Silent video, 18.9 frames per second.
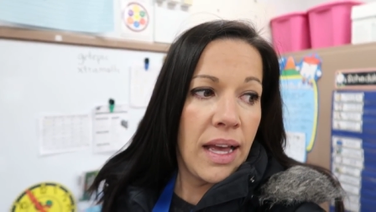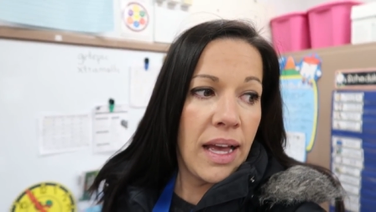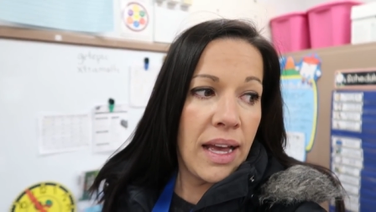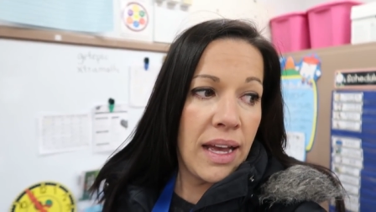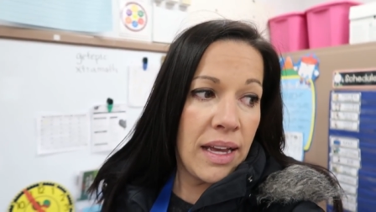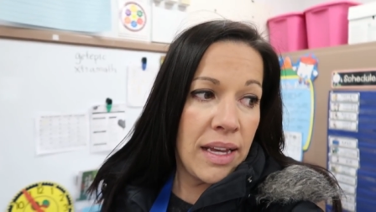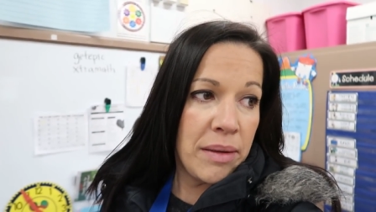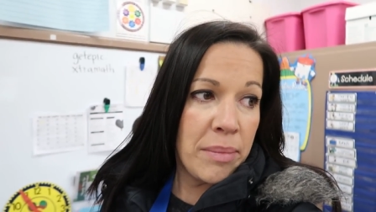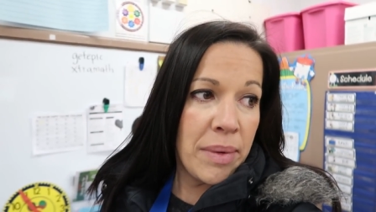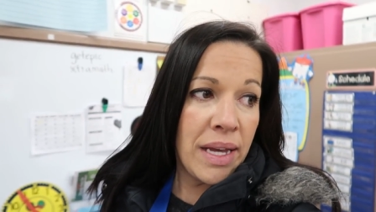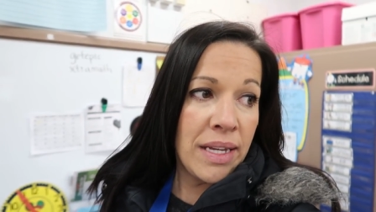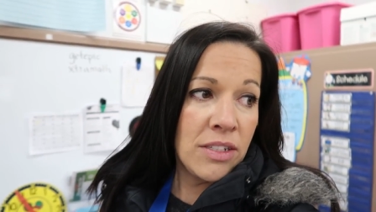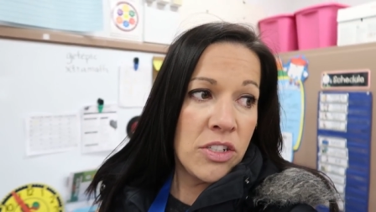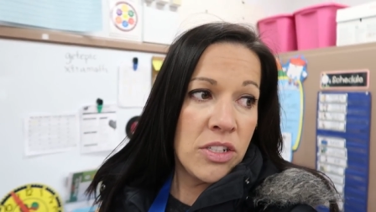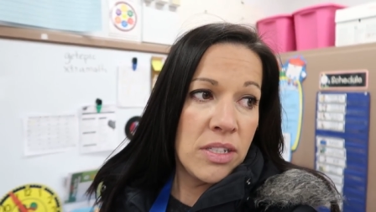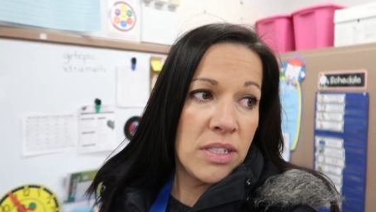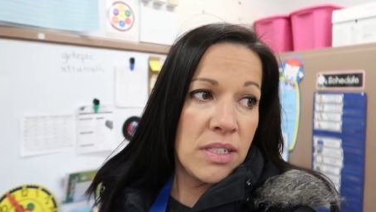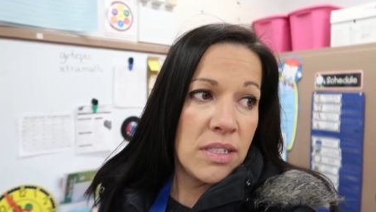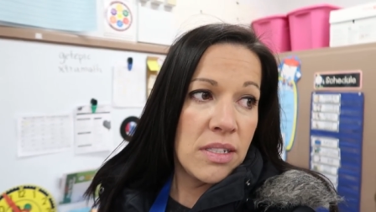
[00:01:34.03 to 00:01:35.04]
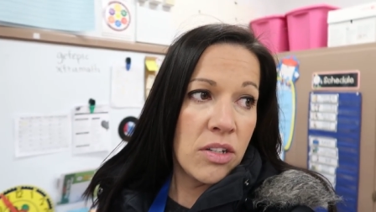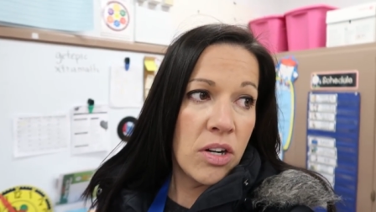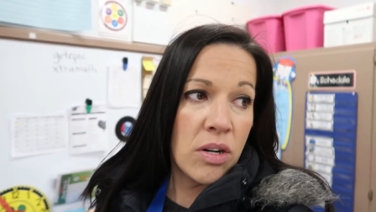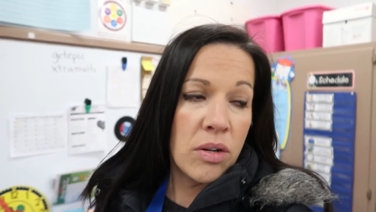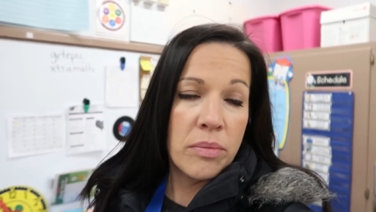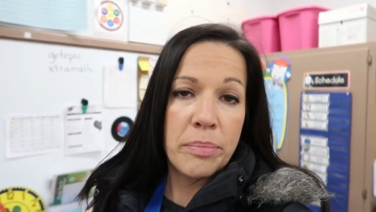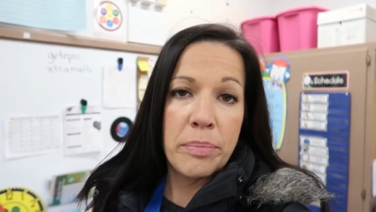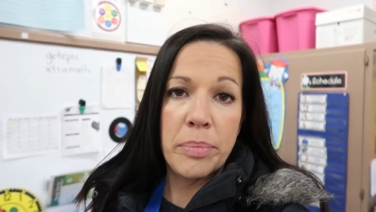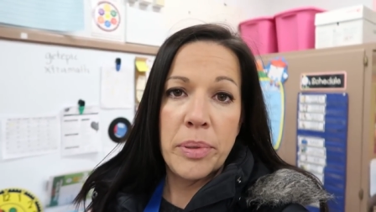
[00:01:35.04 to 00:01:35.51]
I might just
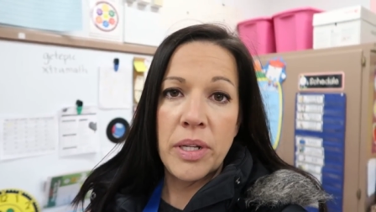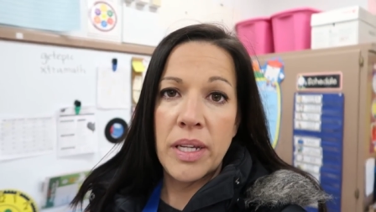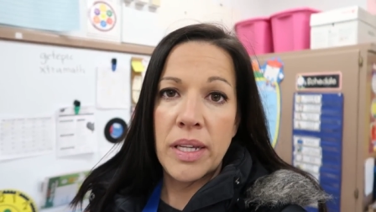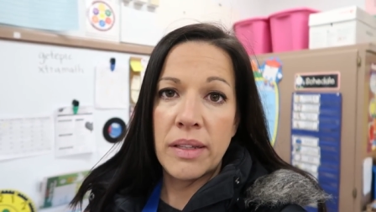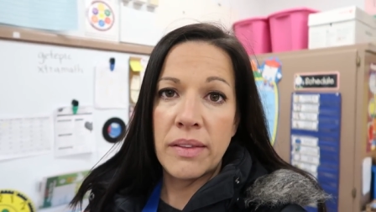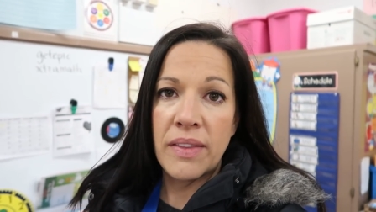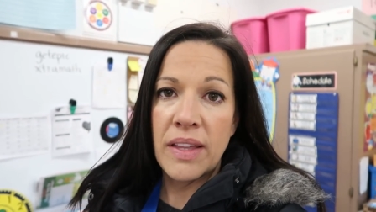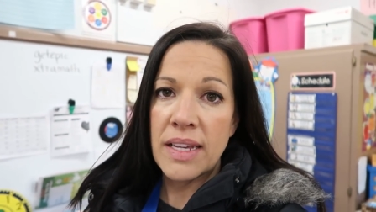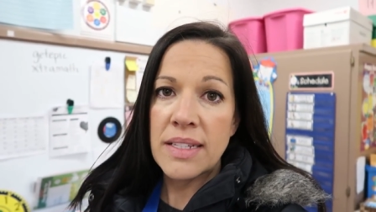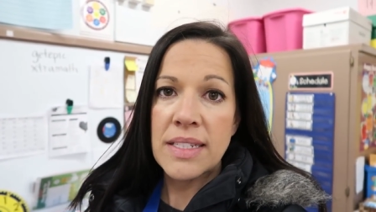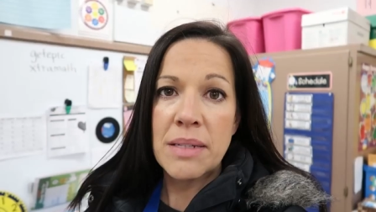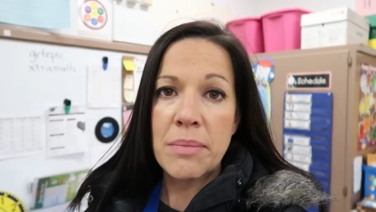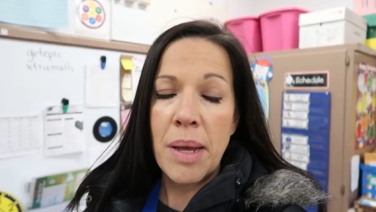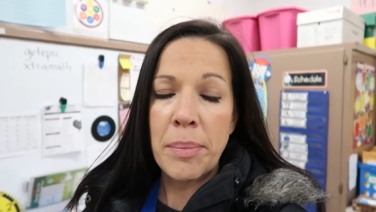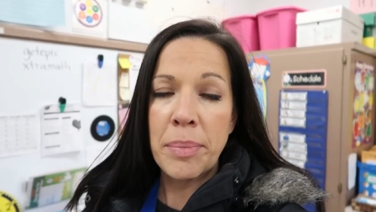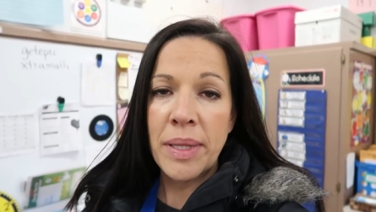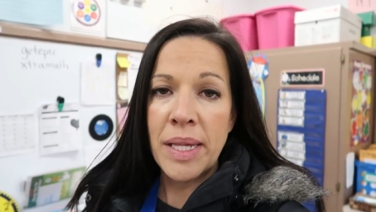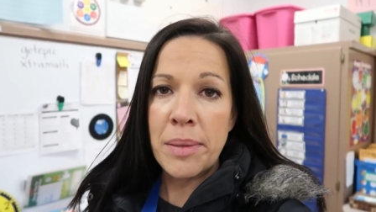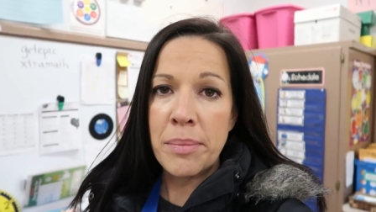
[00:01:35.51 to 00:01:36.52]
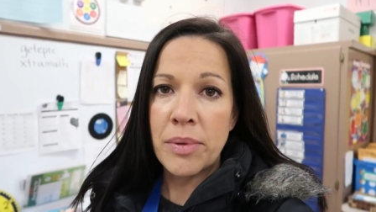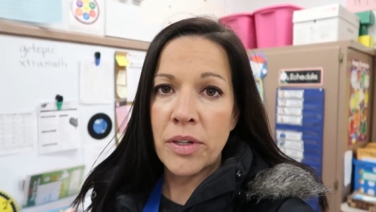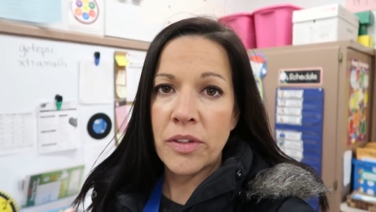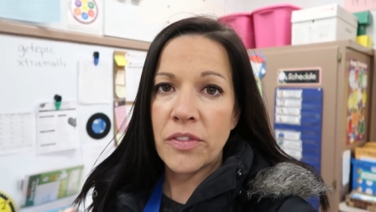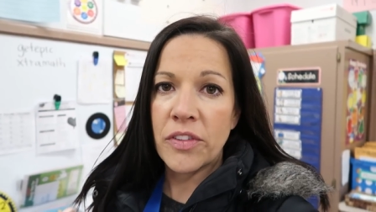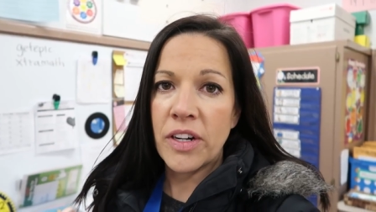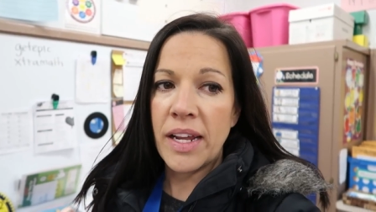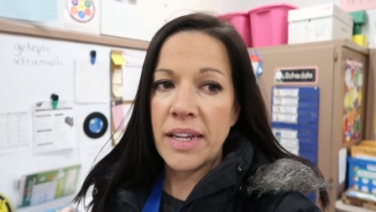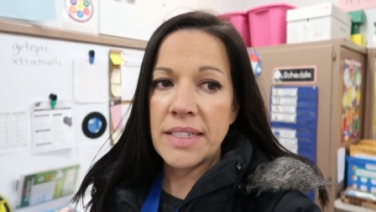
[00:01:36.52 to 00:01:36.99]
start putting things in my plan
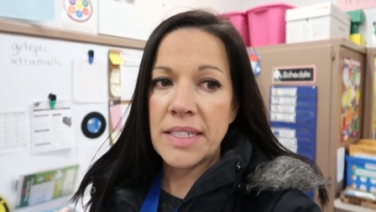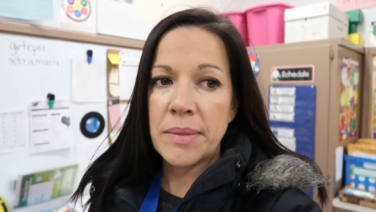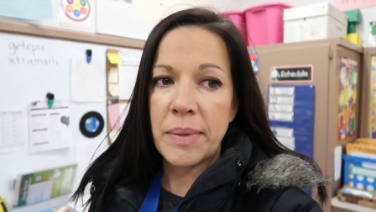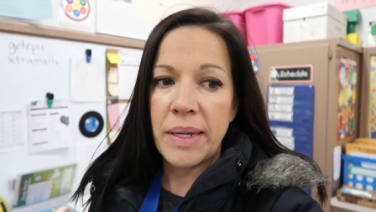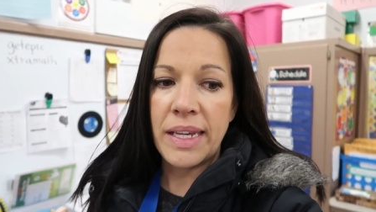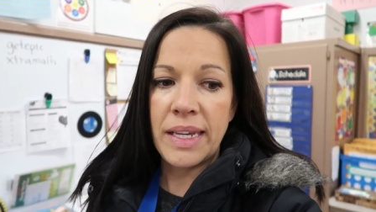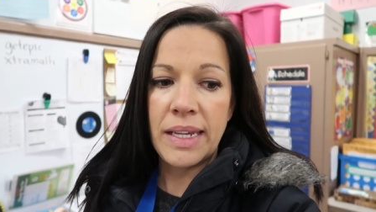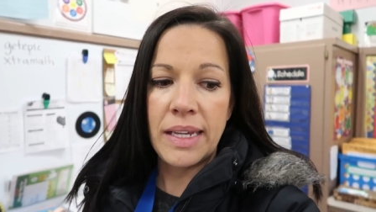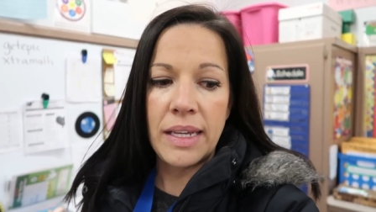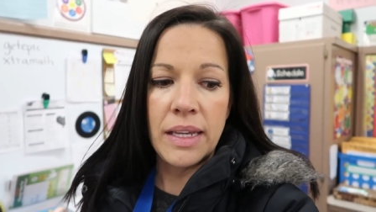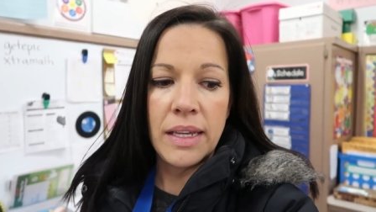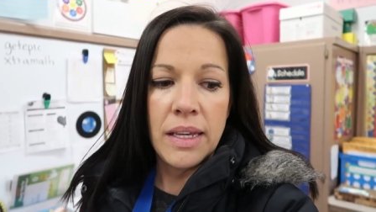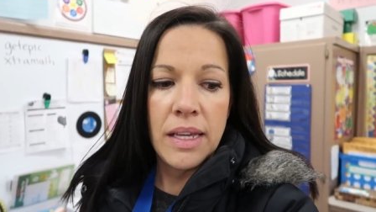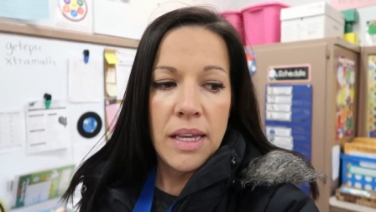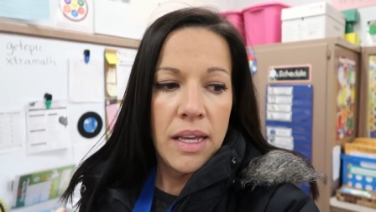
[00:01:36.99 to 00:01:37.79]
book for next week.